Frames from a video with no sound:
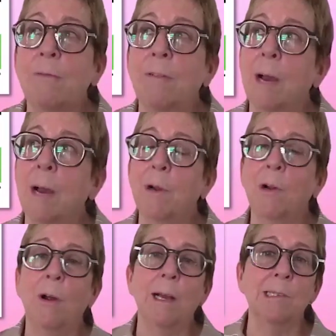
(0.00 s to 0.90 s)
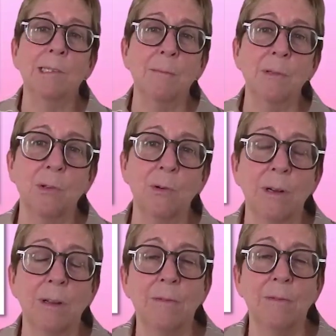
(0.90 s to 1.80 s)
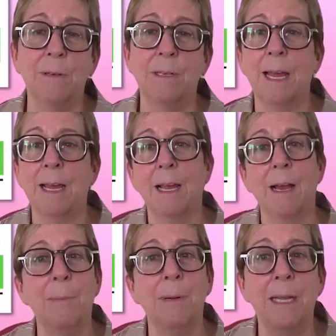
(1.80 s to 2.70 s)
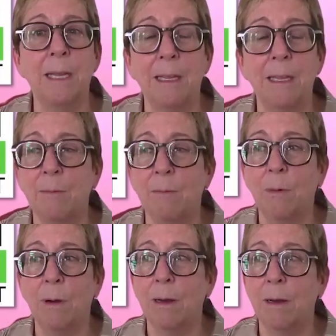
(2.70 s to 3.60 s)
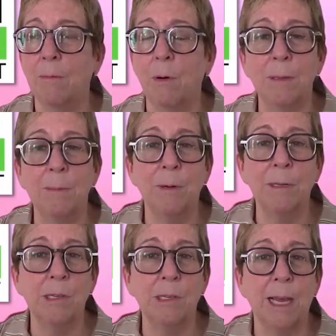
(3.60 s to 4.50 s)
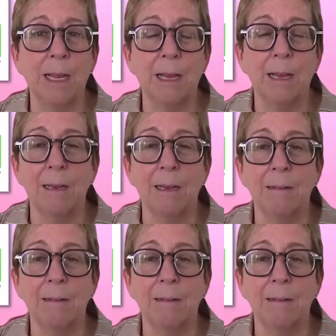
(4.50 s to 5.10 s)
you ever come across some sort of tech company, woman brings a tech